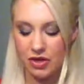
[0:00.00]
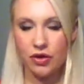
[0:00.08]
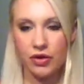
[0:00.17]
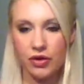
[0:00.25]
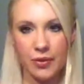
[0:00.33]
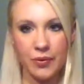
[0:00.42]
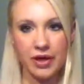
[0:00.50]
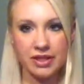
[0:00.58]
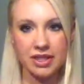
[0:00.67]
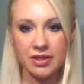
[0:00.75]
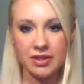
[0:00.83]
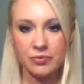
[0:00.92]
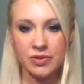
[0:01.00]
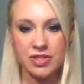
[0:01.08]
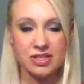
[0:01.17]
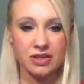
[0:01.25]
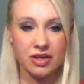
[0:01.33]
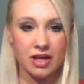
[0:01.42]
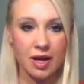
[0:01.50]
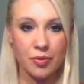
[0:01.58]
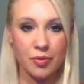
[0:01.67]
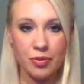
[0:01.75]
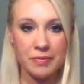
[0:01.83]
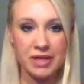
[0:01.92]
Okay, well, I think we still got a
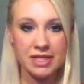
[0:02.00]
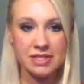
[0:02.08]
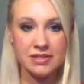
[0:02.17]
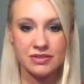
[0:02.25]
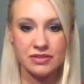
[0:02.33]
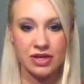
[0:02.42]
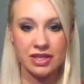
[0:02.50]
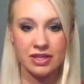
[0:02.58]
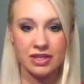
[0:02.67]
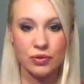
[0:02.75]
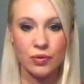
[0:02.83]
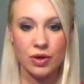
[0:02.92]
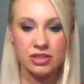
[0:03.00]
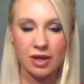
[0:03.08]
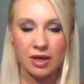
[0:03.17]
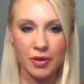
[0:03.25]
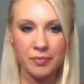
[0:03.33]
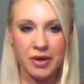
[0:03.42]
couple more minutes. Is there anything you want to talk about,